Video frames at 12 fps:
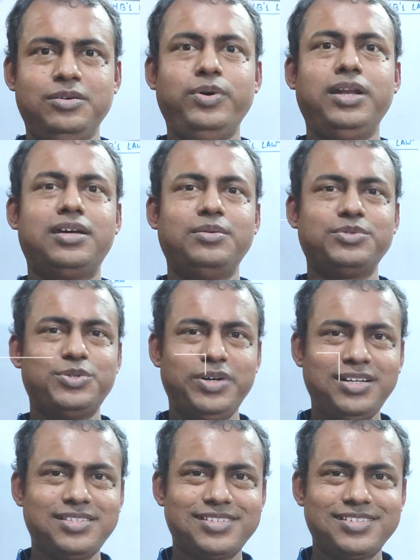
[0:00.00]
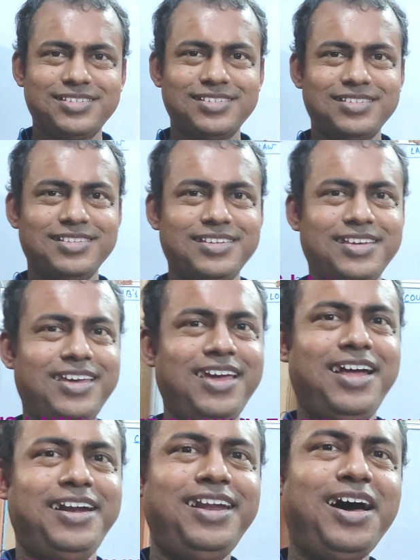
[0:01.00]
Welcome students.
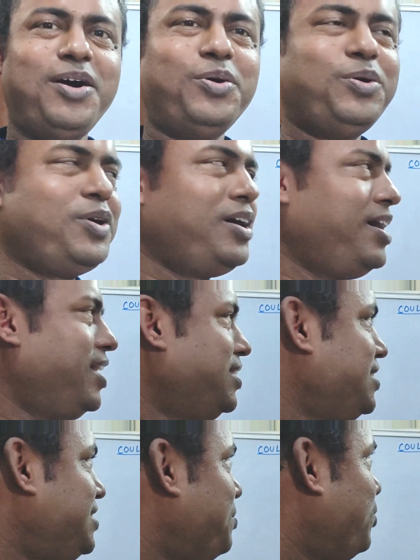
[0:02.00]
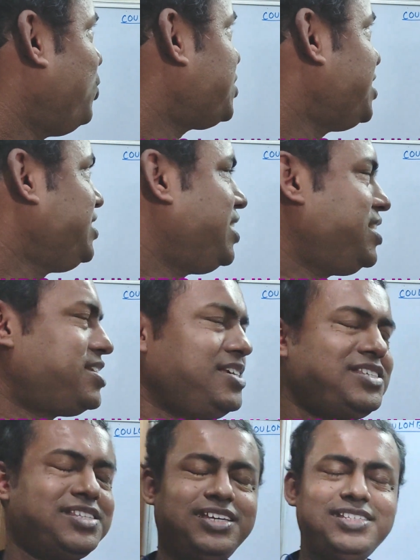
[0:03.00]
Now this is the most
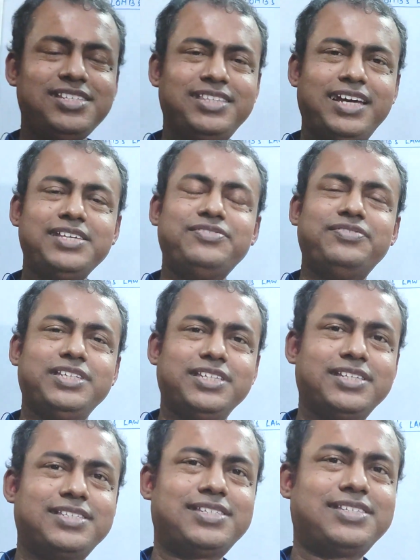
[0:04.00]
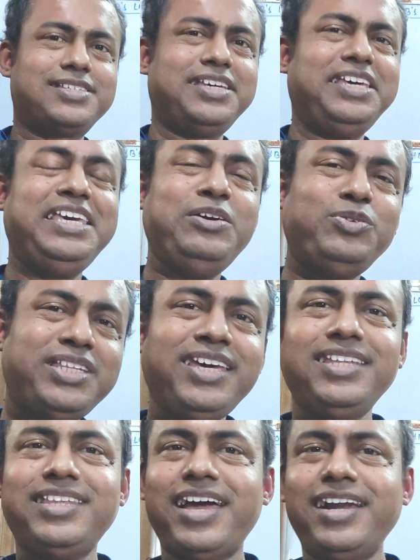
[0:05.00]
interesting things, that is physics. You
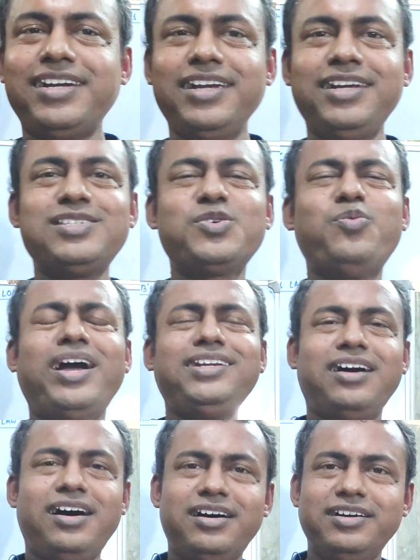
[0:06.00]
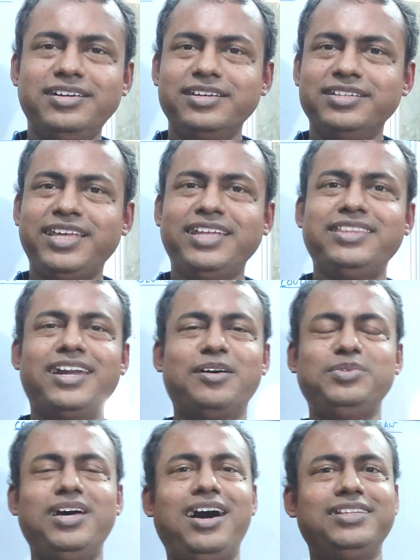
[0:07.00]
think that it is quite hard than that
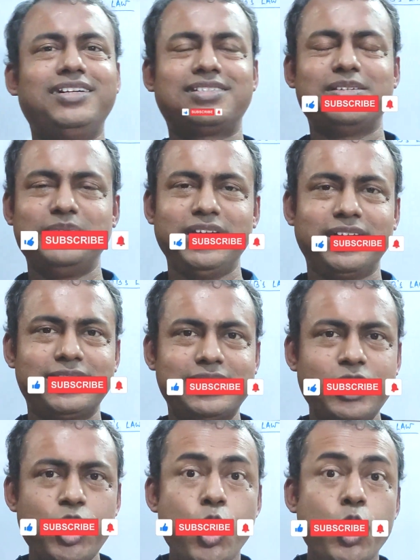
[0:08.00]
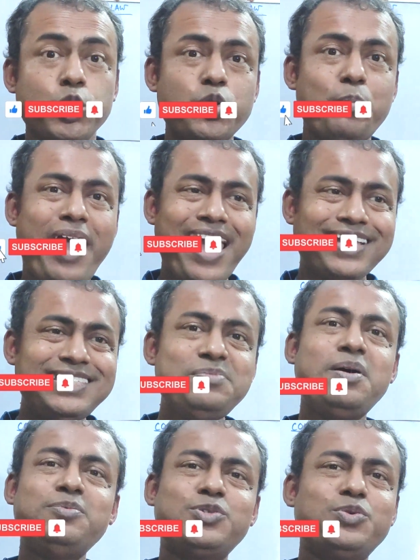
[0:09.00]
of the other subjects. So
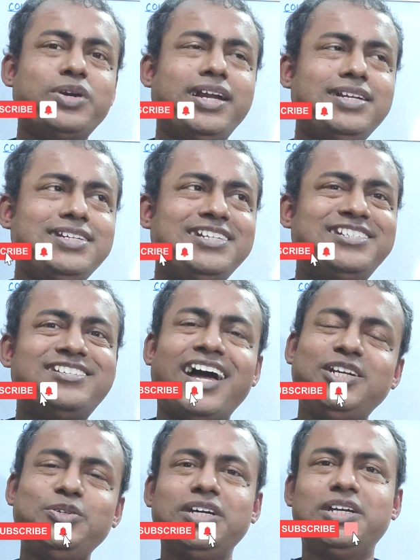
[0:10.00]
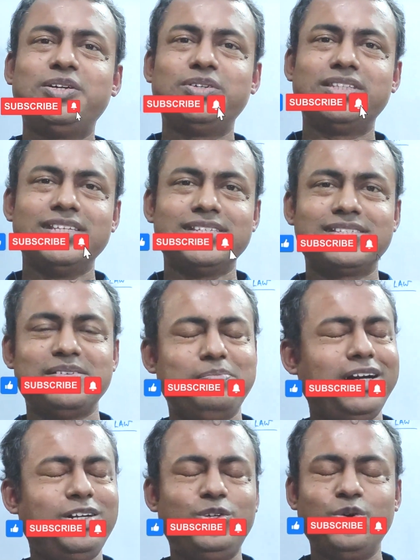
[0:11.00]
maximum students try to ignore this,
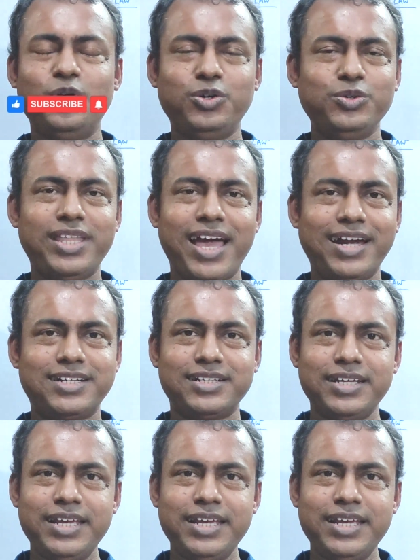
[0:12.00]
but don't do that.